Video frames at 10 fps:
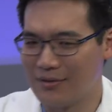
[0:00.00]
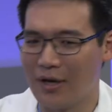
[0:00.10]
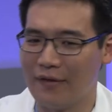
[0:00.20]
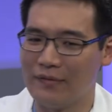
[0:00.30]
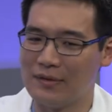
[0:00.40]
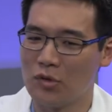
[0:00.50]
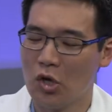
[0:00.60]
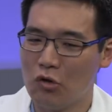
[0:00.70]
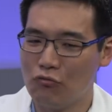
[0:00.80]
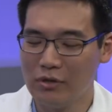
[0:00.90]
You have these
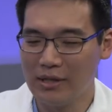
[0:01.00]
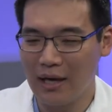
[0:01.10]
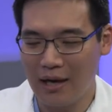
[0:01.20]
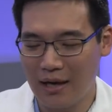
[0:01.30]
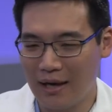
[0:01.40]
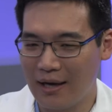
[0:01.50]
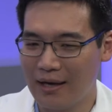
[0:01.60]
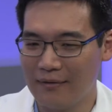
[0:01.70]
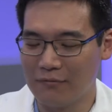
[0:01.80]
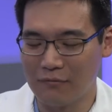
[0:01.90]
really
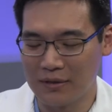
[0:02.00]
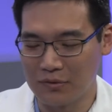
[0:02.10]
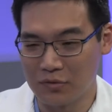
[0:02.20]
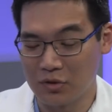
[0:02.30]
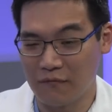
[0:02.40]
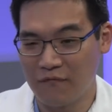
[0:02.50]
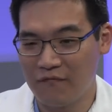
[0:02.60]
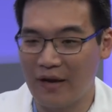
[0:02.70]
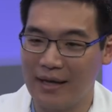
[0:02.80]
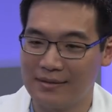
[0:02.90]
high resolution,
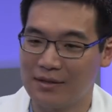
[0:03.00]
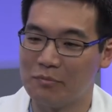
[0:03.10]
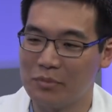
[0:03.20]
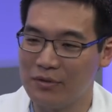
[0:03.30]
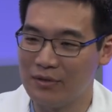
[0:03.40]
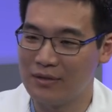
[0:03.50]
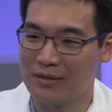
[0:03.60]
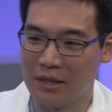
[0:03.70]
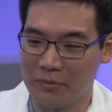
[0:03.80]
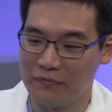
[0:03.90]
fast computing
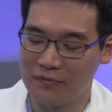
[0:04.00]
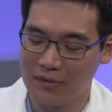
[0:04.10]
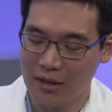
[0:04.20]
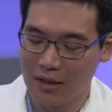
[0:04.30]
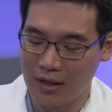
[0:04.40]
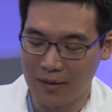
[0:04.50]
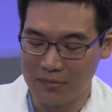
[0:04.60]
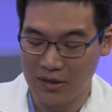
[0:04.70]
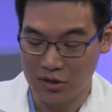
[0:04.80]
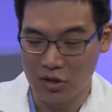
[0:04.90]
type of Um,
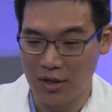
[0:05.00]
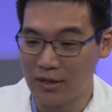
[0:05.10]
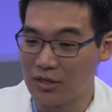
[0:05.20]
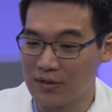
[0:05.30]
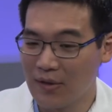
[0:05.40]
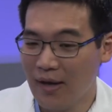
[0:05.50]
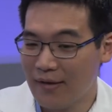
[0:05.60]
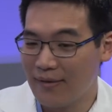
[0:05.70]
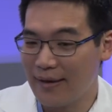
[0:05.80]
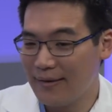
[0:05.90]
technologies
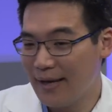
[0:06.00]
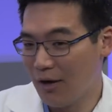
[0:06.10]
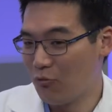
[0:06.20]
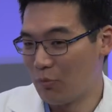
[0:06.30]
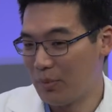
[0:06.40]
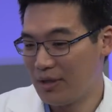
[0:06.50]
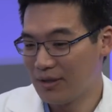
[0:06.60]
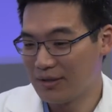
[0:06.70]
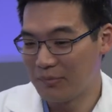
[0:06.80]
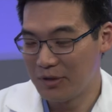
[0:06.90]
that now we're
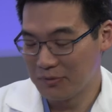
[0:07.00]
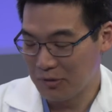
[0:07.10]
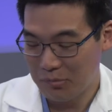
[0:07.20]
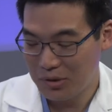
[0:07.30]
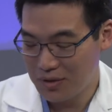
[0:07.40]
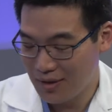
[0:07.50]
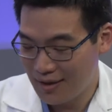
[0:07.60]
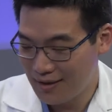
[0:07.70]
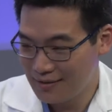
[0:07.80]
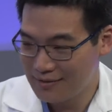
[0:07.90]
beginning to be able to
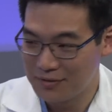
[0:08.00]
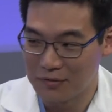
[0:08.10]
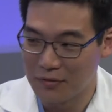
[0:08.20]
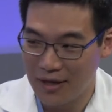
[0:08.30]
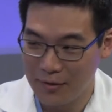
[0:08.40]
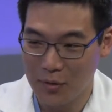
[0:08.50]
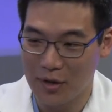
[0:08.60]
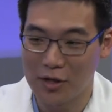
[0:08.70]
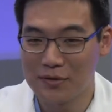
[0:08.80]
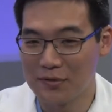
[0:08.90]
apply to
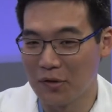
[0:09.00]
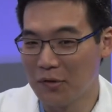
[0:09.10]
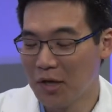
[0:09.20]
healthcare. So,